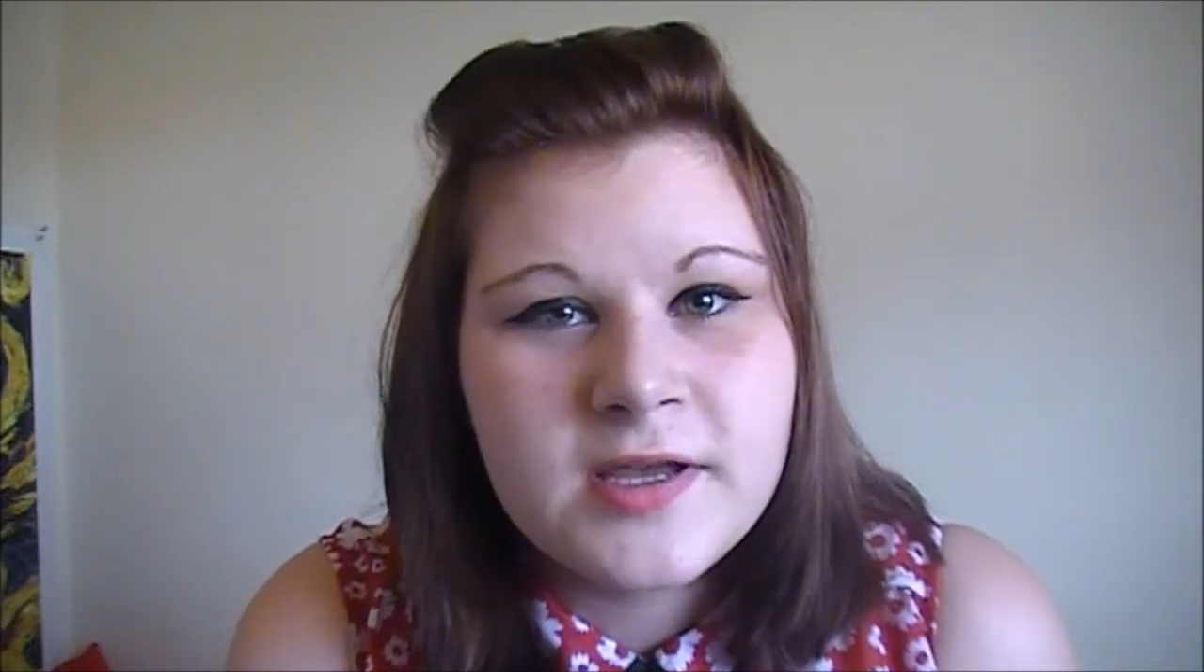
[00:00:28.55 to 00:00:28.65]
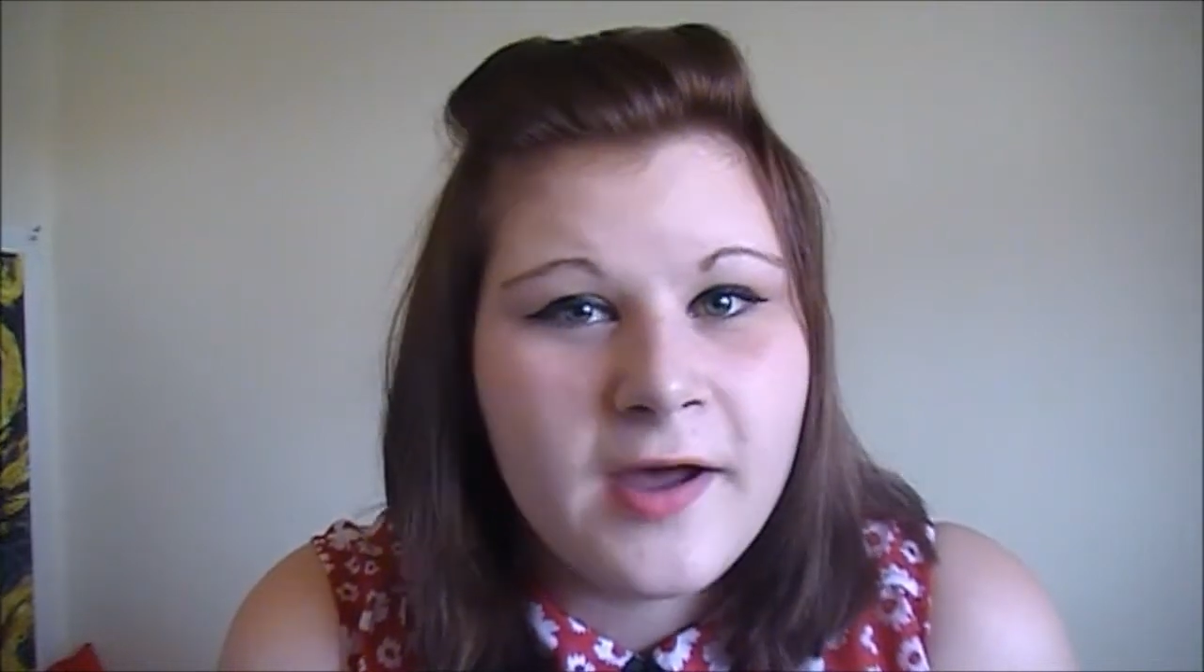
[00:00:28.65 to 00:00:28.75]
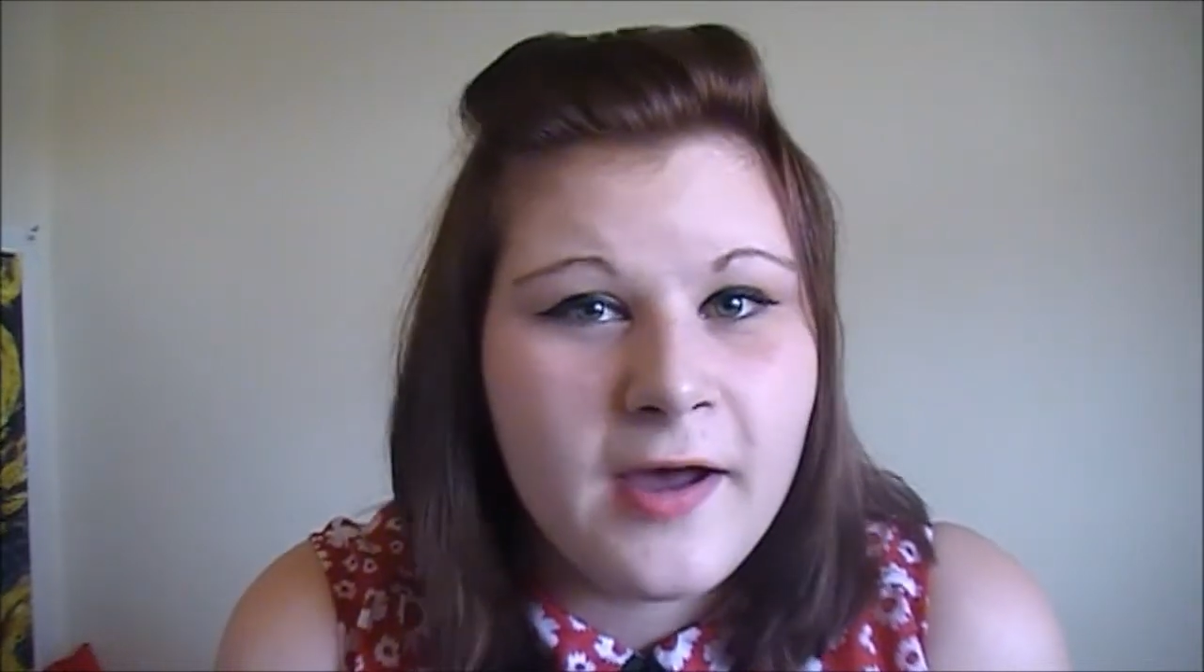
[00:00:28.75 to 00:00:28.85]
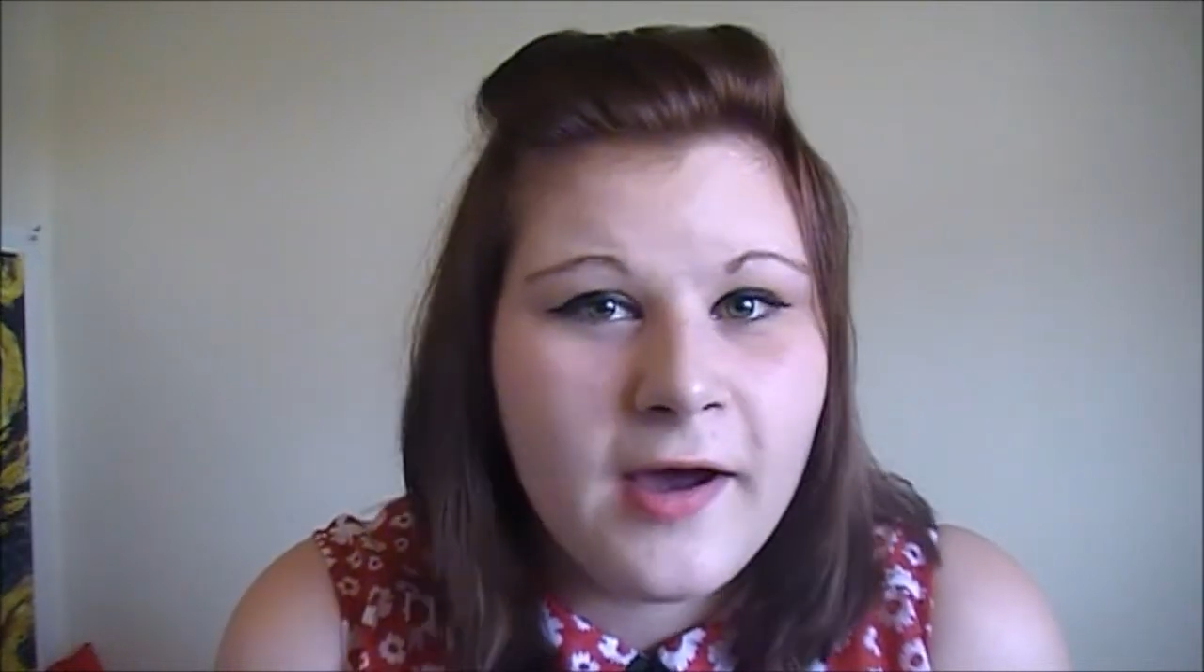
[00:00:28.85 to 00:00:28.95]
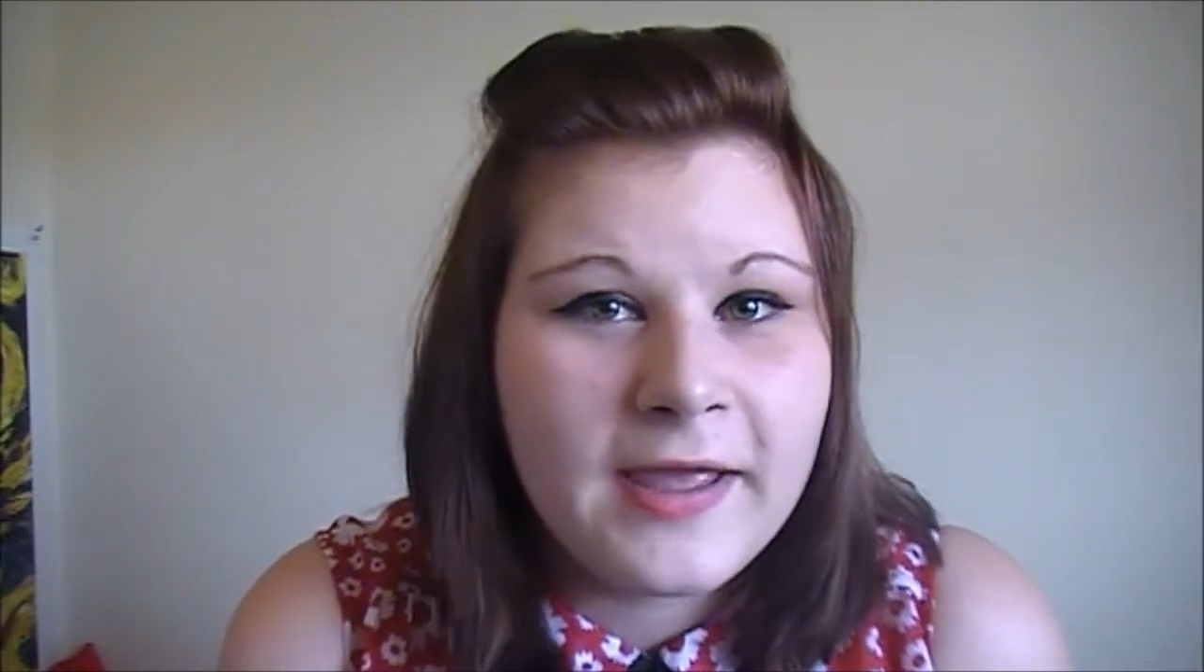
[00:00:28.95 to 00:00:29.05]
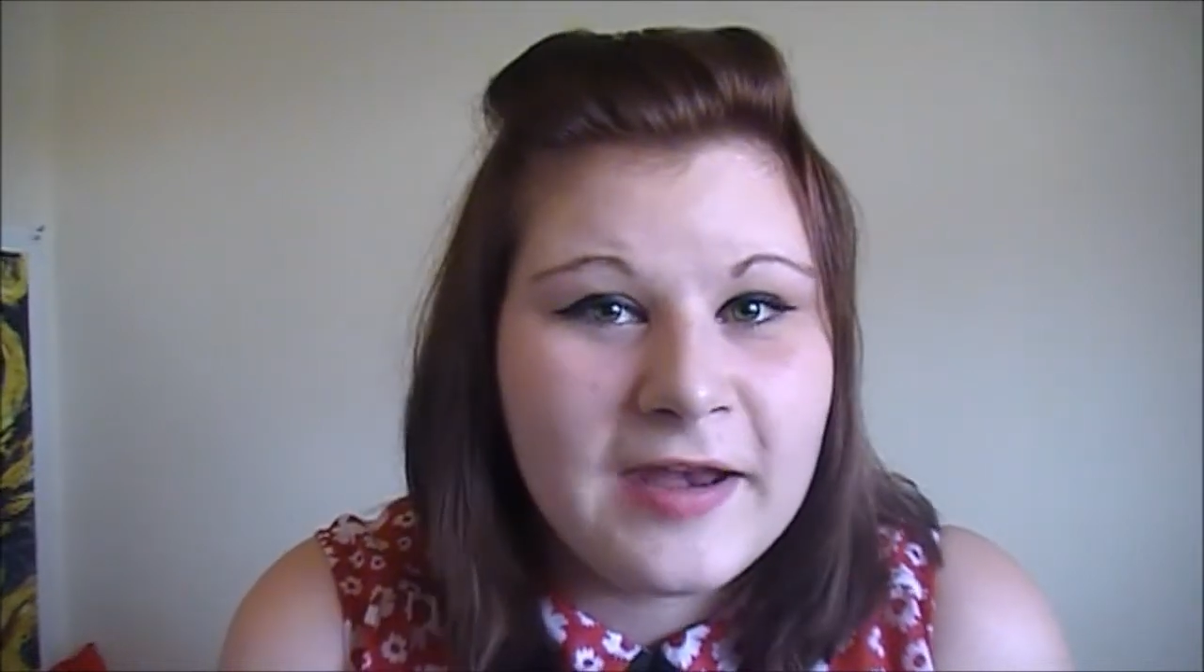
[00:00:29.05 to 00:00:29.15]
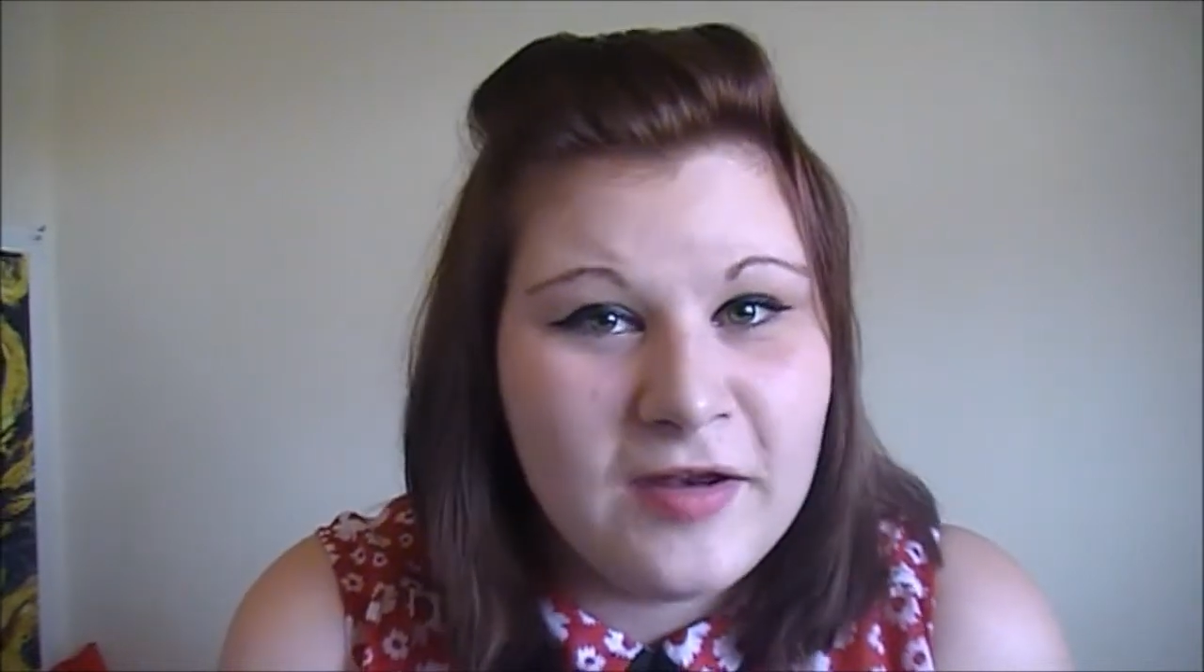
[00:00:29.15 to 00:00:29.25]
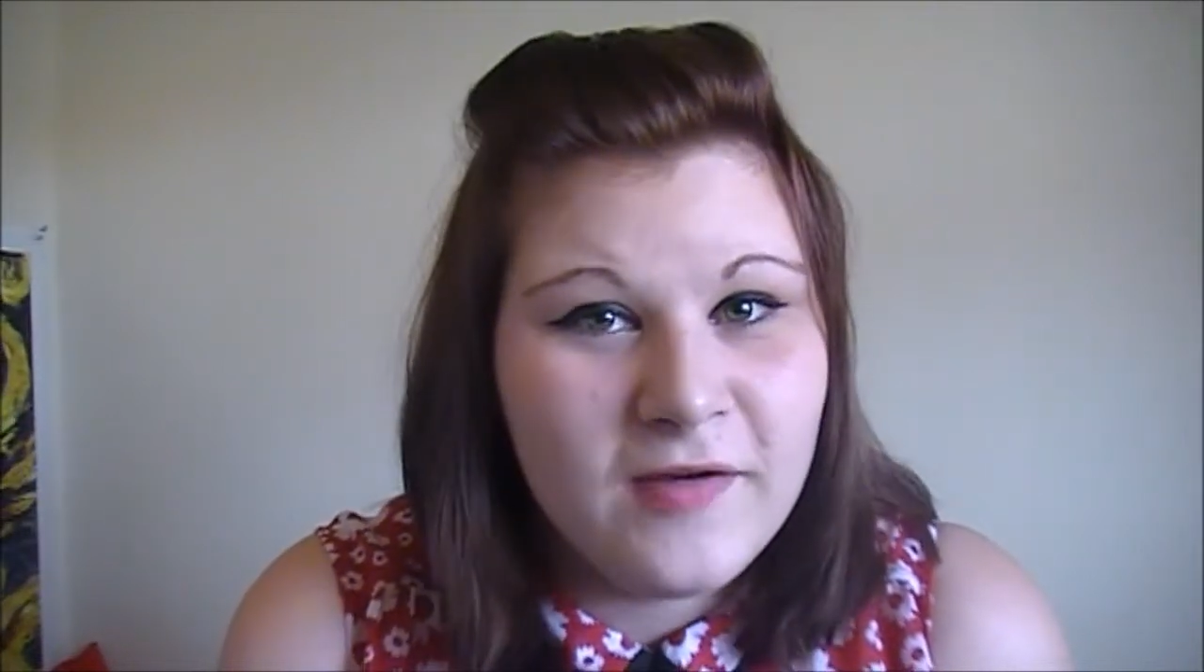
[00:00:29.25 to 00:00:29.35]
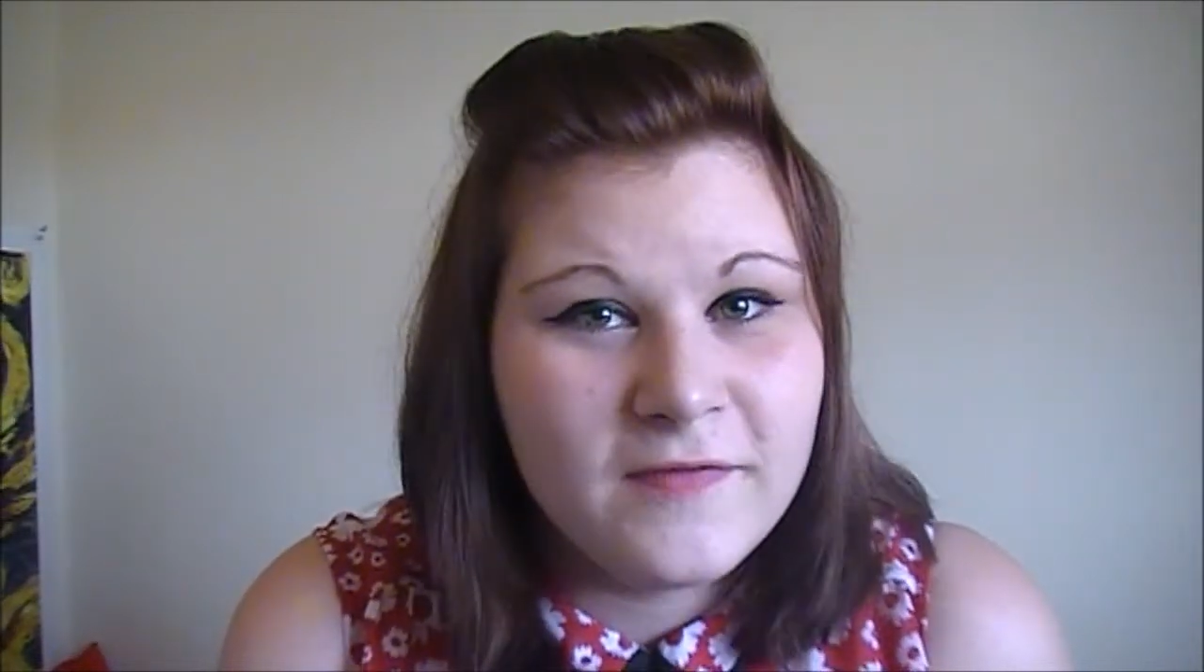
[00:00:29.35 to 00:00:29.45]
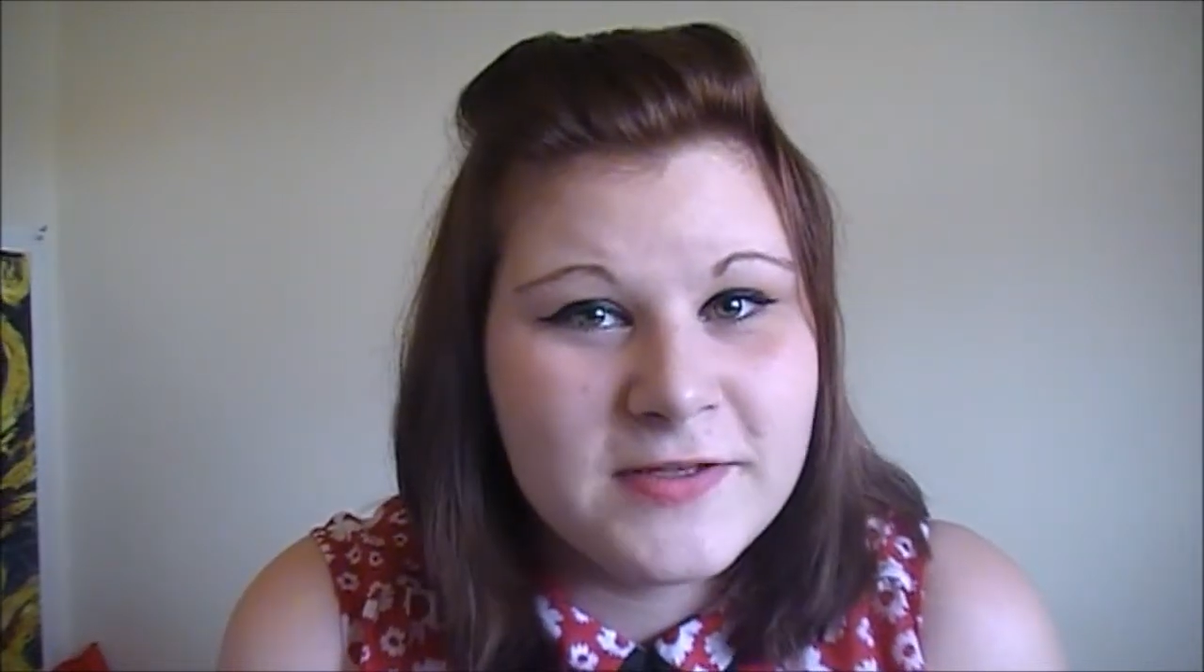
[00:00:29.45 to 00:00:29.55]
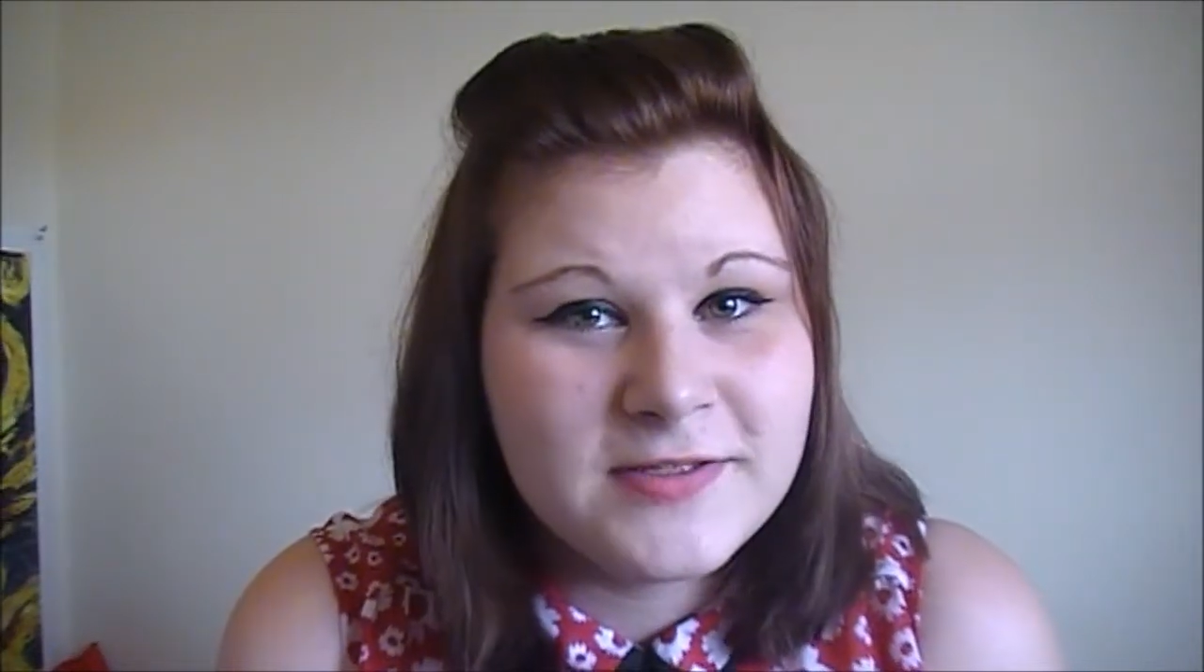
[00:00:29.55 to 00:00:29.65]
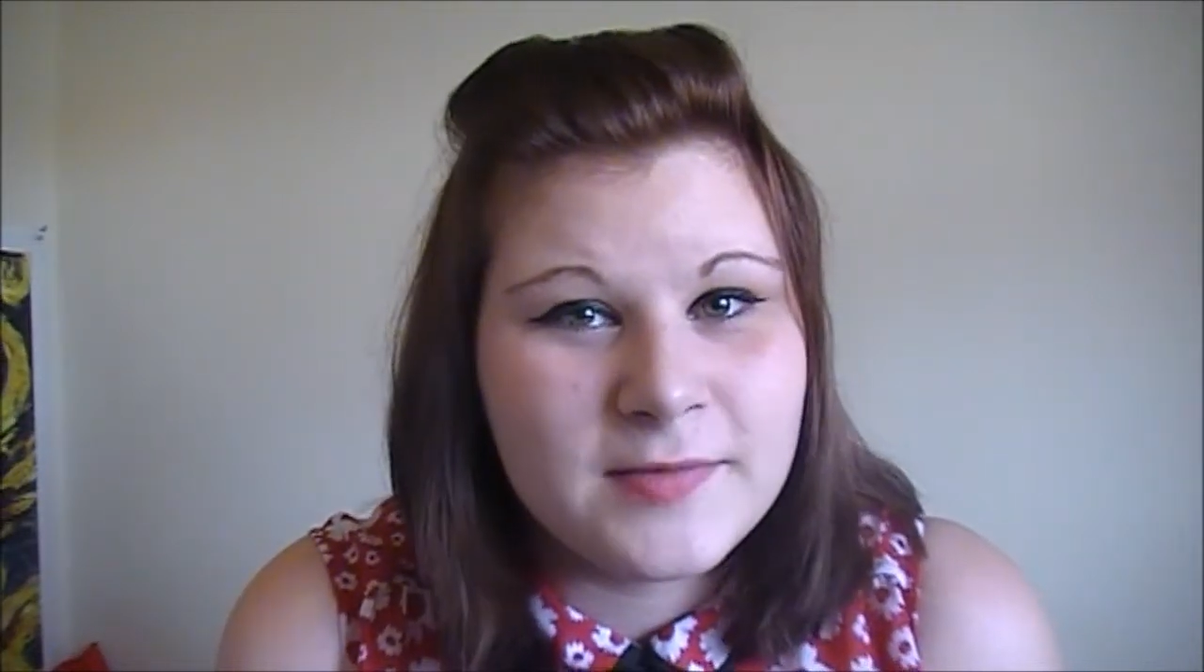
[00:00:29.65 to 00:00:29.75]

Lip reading: I get nervous,